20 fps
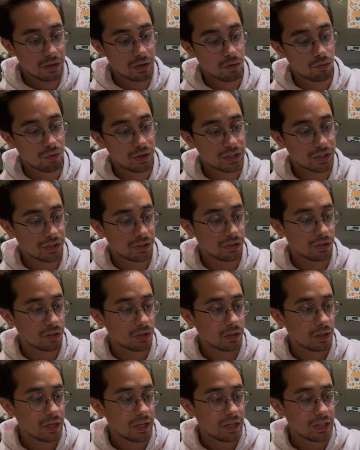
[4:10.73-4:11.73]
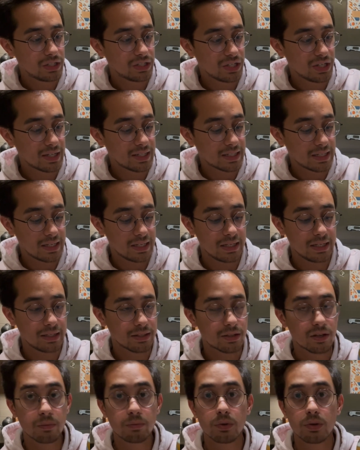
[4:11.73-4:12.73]
original GT's
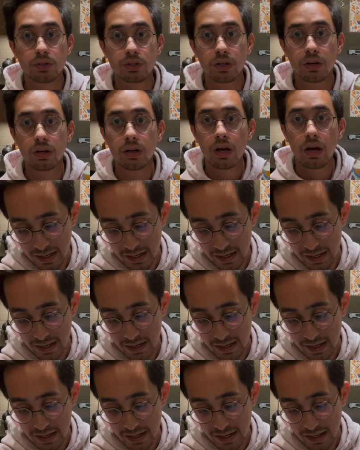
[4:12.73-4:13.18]
kombucha.